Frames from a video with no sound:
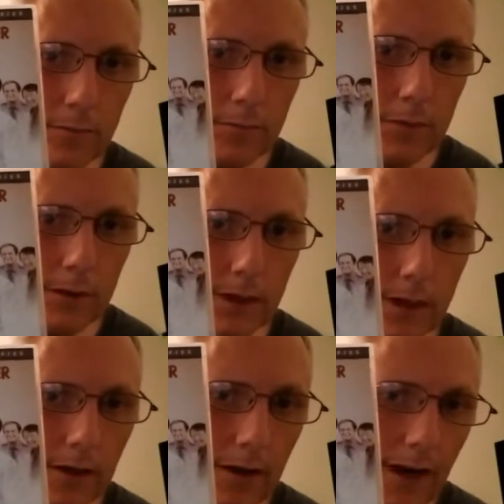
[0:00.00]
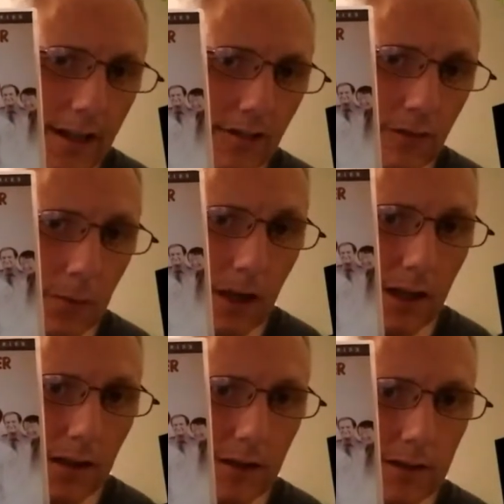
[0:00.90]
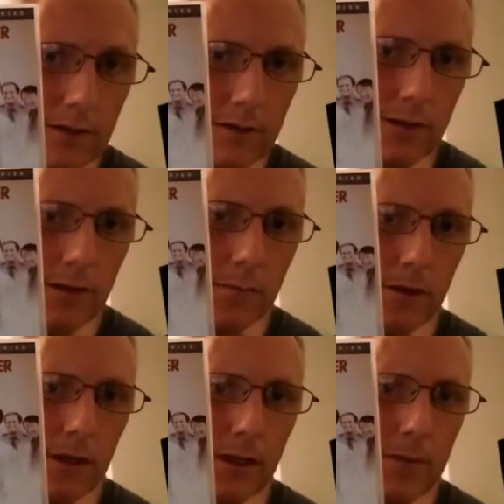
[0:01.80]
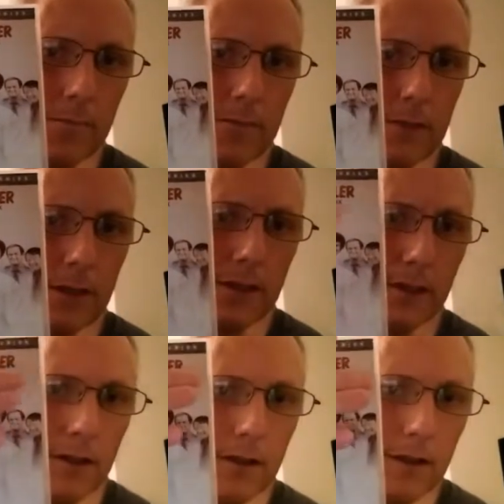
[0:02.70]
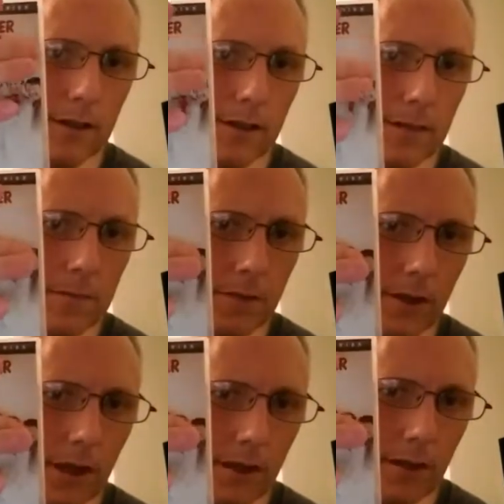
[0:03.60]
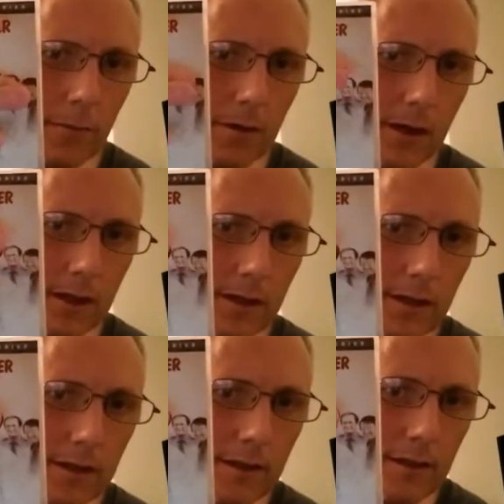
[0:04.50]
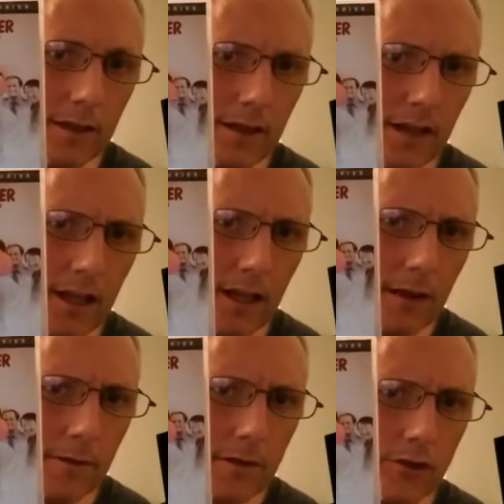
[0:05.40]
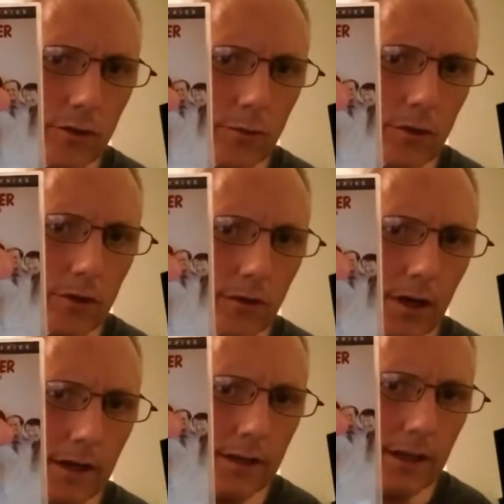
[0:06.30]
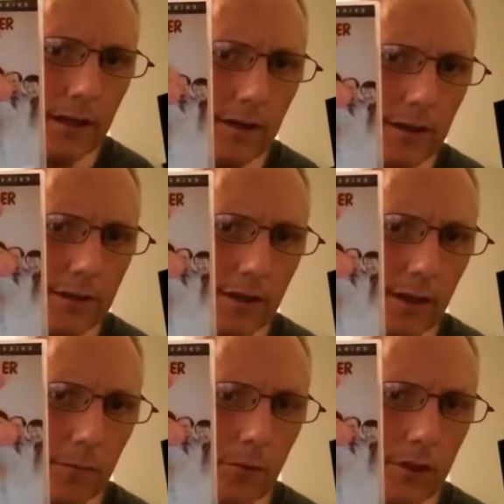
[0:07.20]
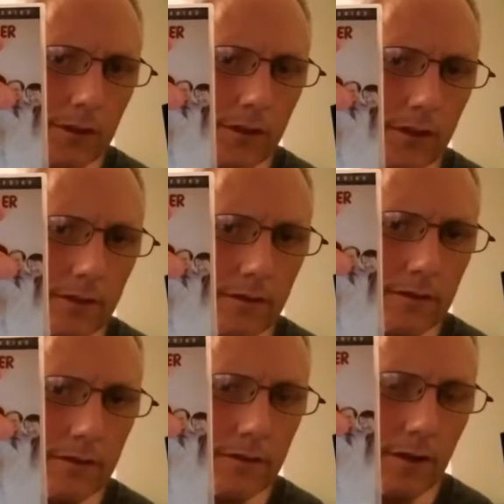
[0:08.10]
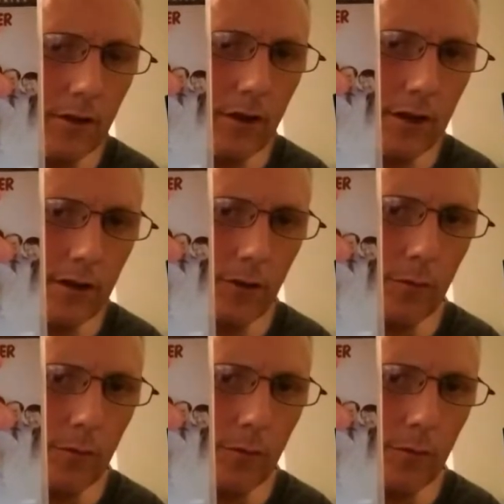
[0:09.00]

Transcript: bigger and smaller at the same time. You got Yamana. I'm not sure what Ron Carey's name was. He's no longer